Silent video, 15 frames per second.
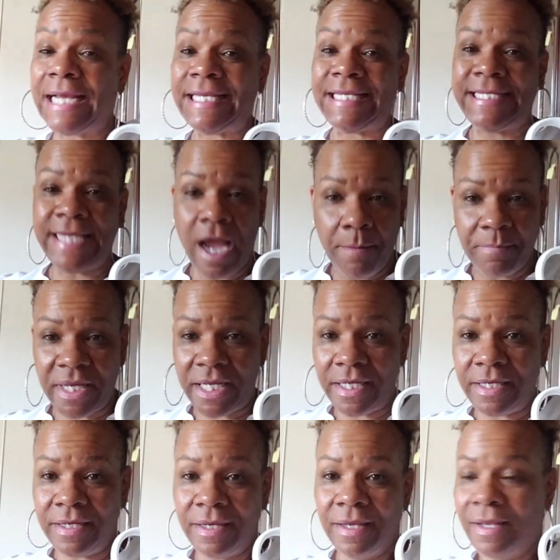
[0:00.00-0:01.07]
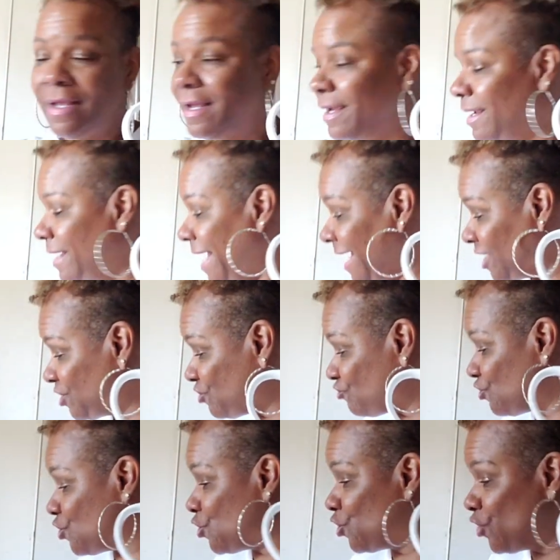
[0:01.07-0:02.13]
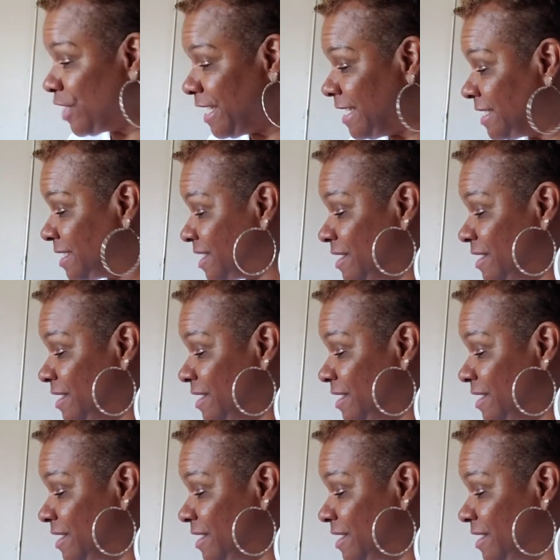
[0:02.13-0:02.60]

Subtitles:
yummy, extra goodies.